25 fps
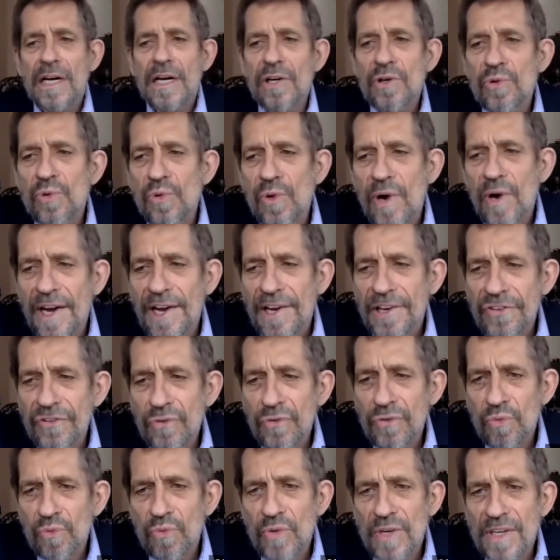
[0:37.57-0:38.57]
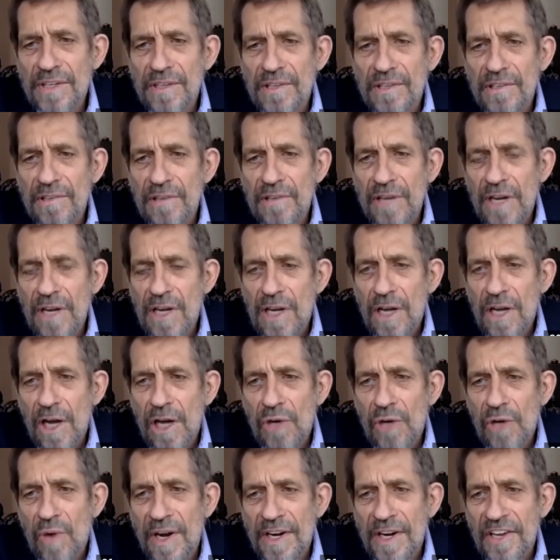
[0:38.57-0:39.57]
who has written
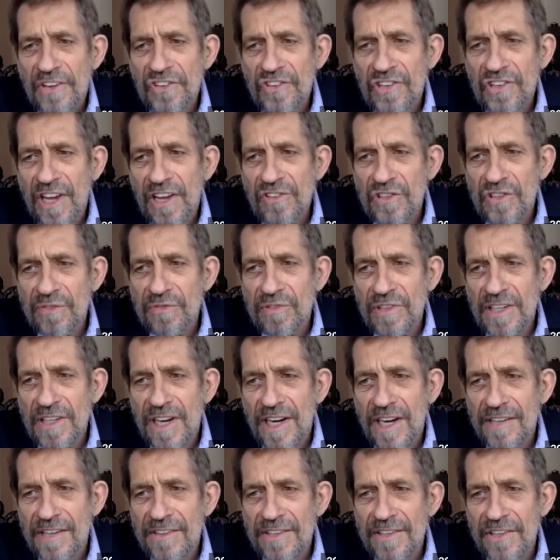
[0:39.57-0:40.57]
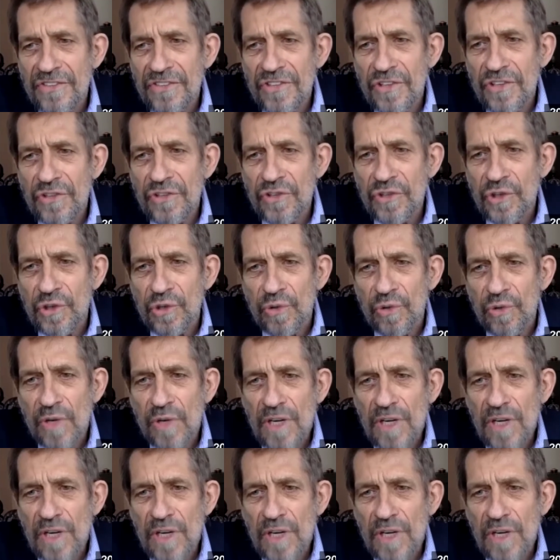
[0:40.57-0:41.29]
quite extensively on this issue.